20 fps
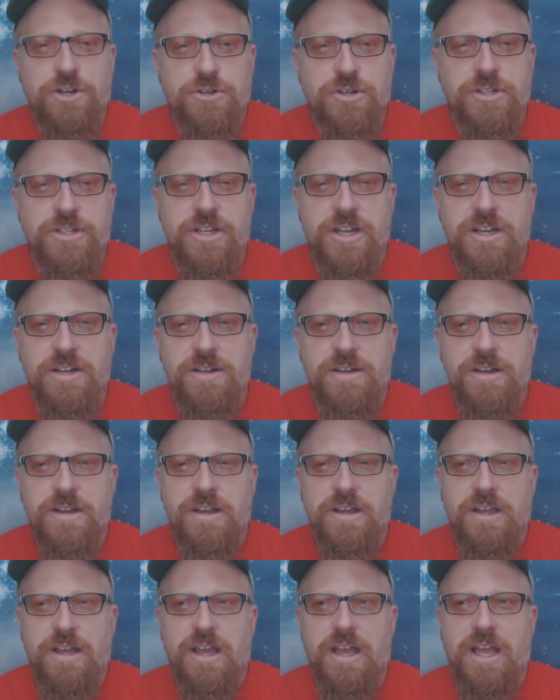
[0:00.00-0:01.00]
interested
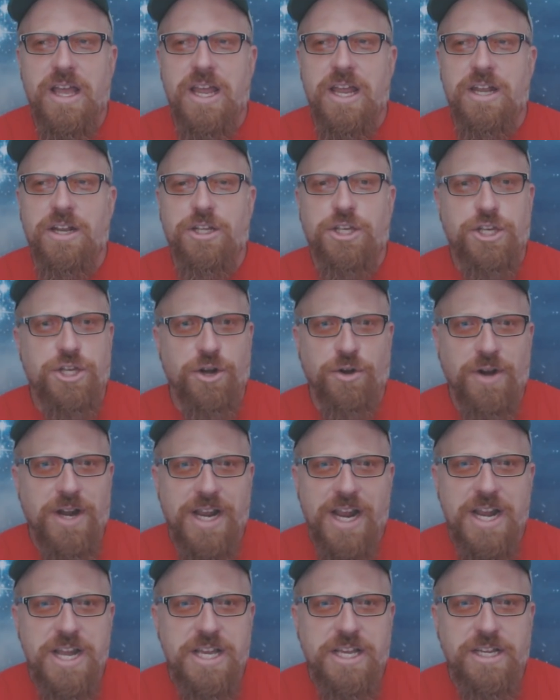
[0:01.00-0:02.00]
in
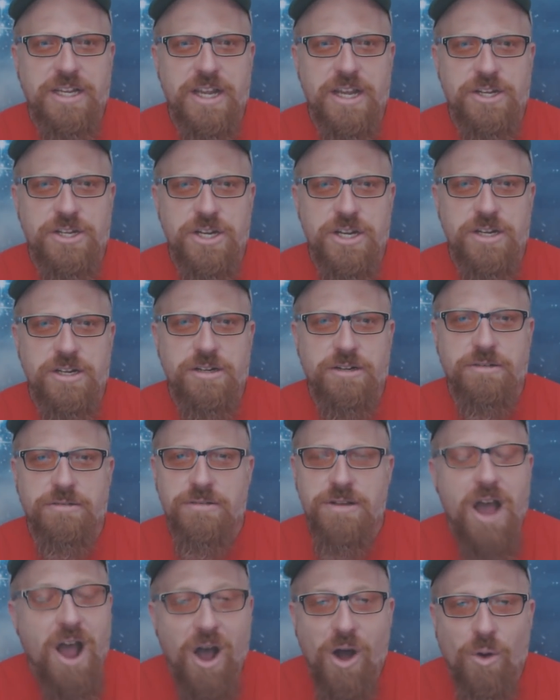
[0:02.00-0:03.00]
curing any condition?
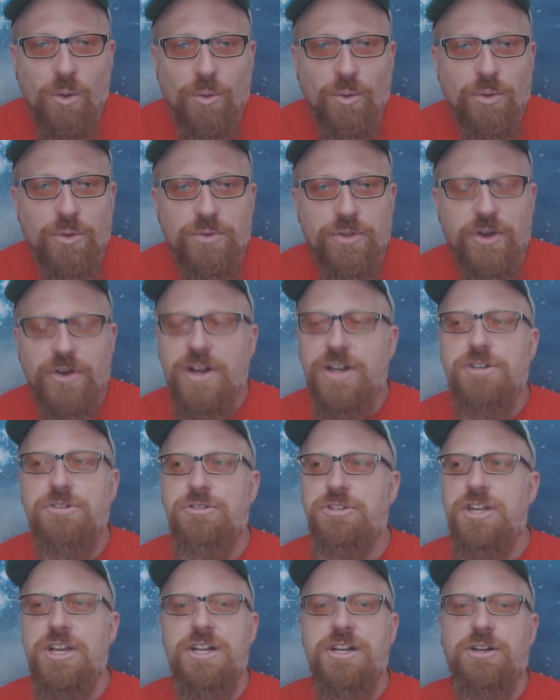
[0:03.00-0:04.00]
No. They're
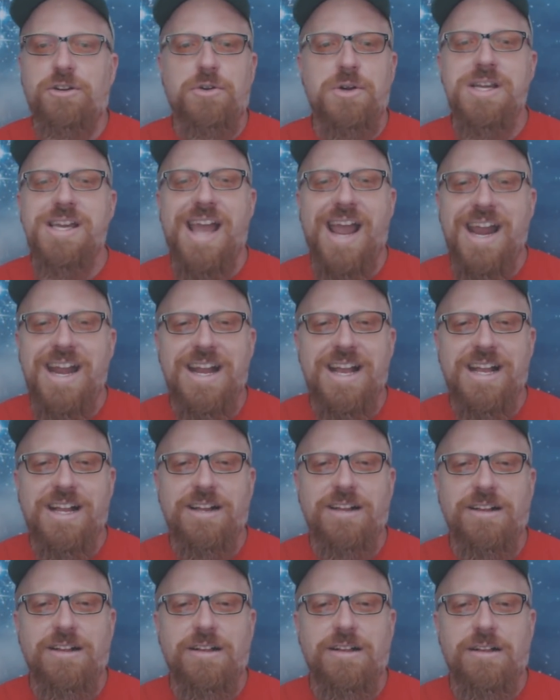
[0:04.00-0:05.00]
interested in
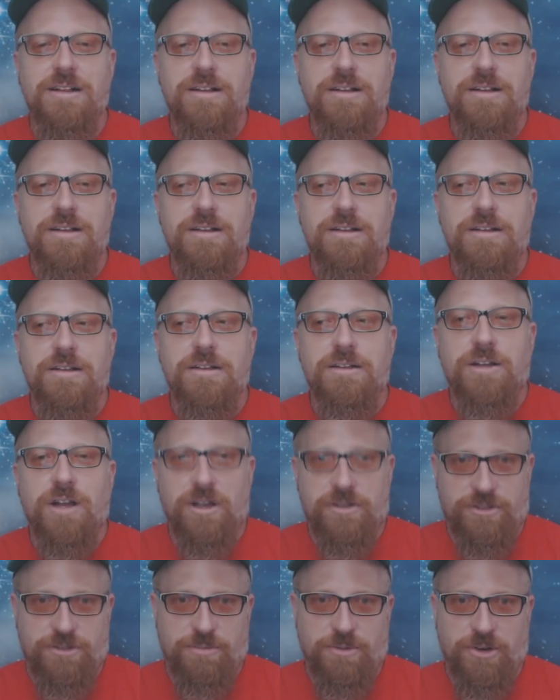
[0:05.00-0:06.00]
creating
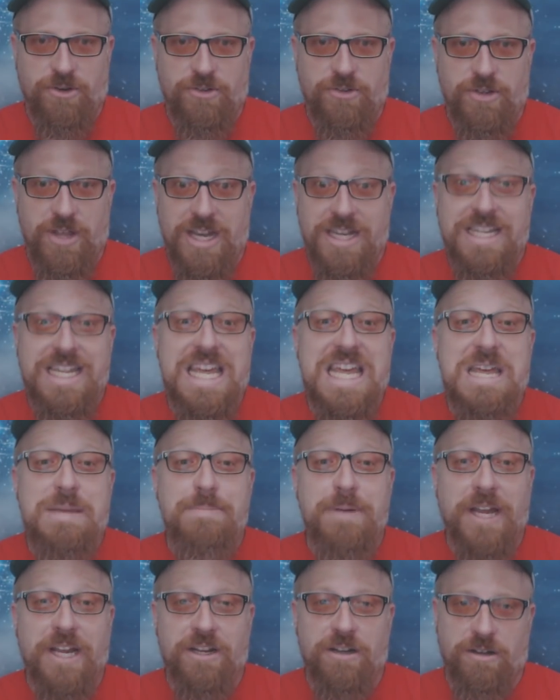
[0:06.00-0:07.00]
customers and
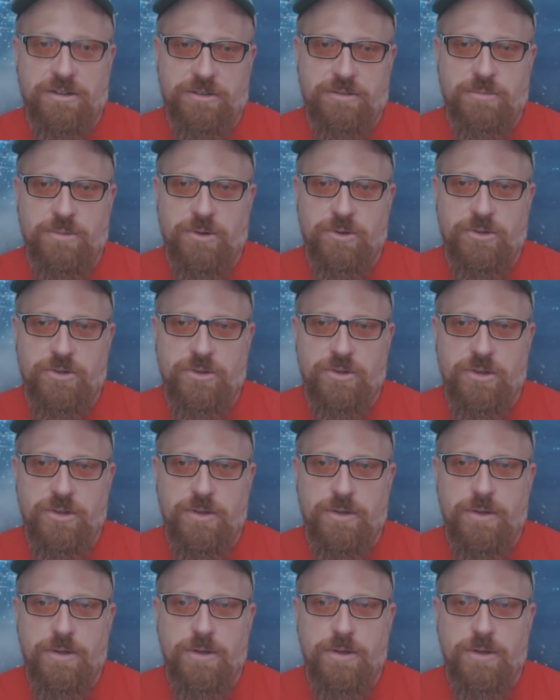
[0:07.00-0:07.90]
keeping customers.